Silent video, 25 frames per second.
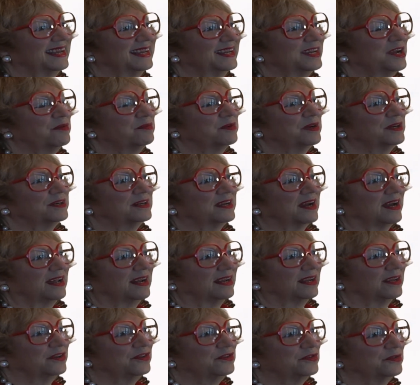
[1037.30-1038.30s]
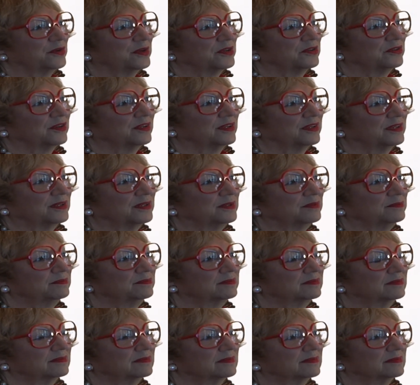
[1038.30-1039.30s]
Cumberland College was a
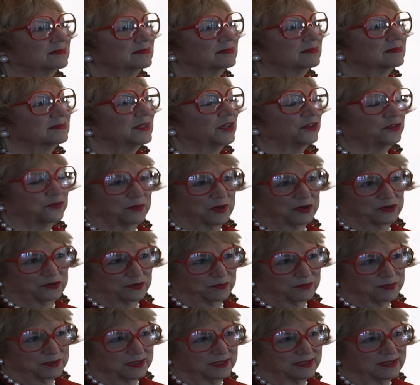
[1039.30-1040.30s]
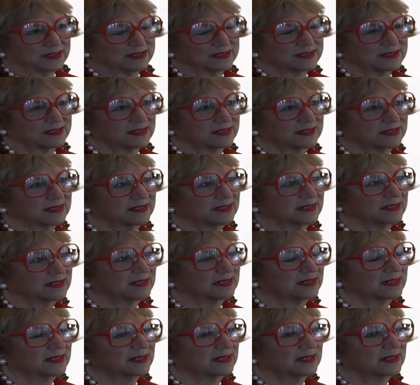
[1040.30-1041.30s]
special place.
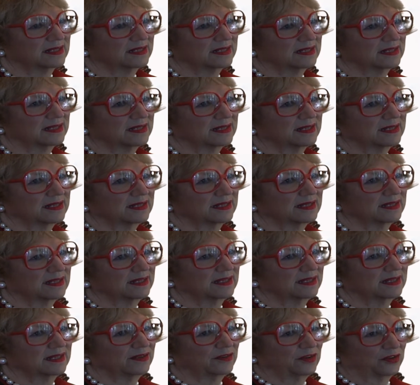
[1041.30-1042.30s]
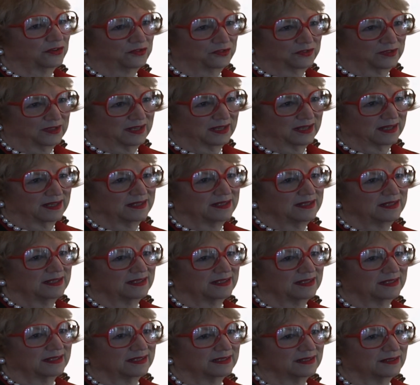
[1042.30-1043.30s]
As I said,
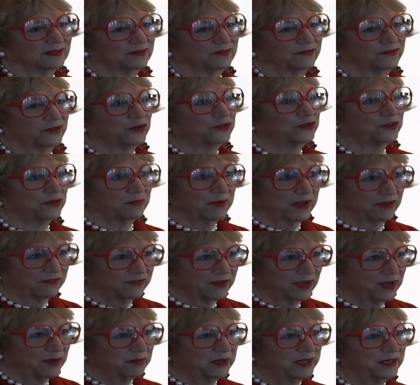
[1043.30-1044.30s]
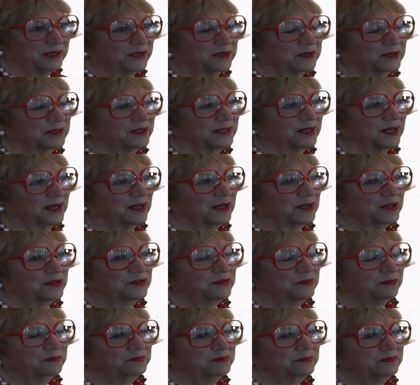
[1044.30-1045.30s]
first in my family to go to
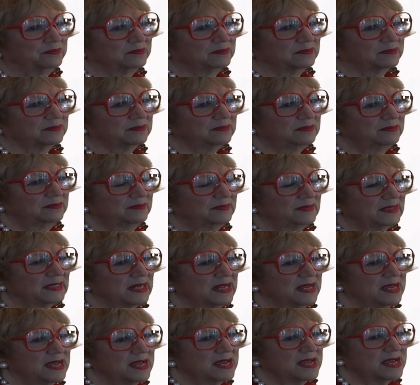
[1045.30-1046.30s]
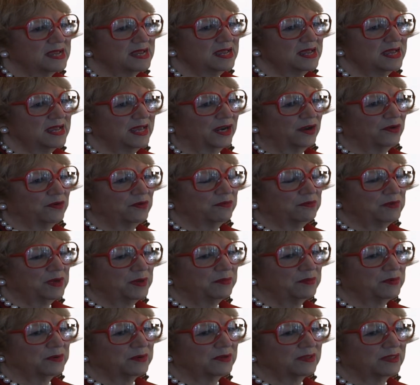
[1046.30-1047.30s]
college. And I
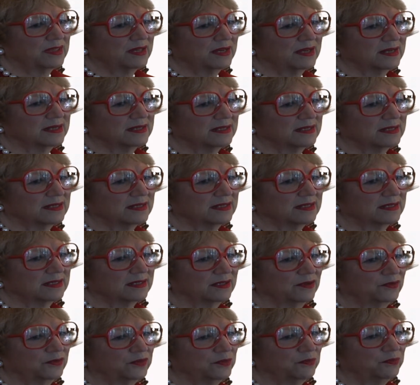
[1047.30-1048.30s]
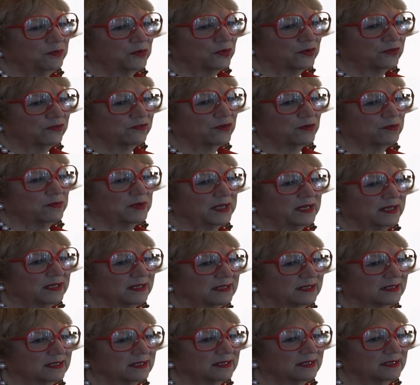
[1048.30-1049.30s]
remember that it was important for me
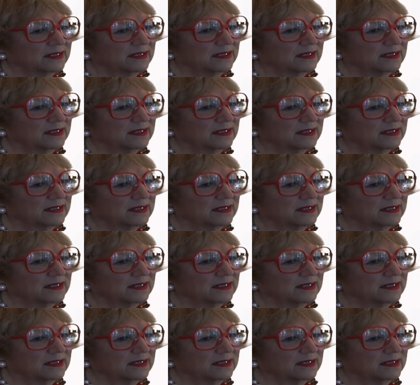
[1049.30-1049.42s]
to